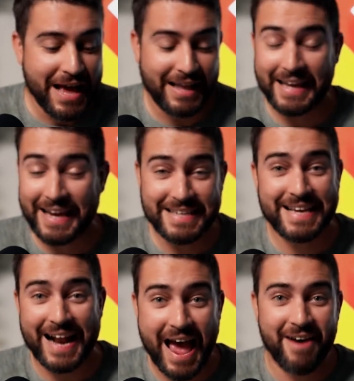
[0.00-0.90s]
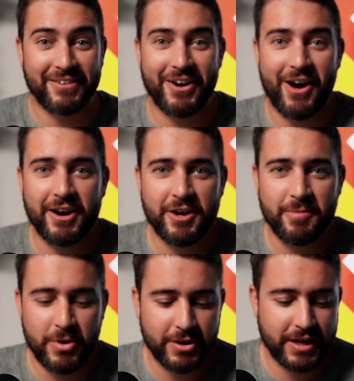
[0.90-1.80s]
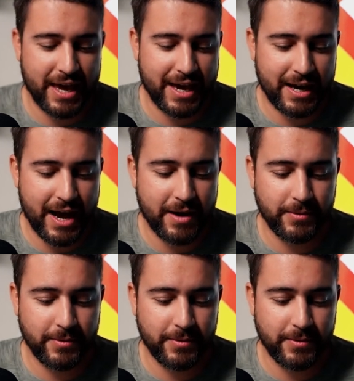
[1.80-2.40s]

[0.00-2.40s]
Like I said, I have it on audiobook and I